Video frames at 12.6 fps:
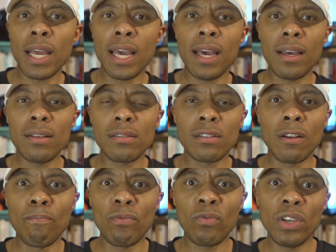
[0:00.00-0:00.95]
has
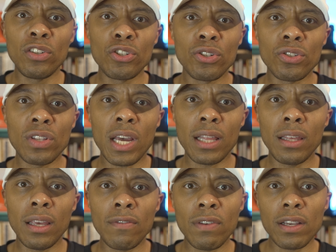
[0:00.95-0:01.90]
some features that
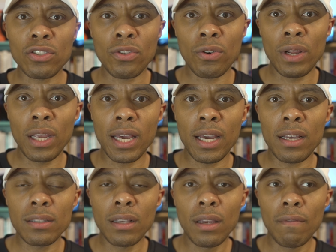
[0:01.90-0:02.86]
the FX30
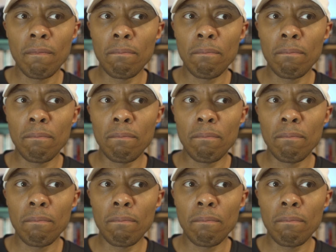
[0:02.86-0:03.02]
has,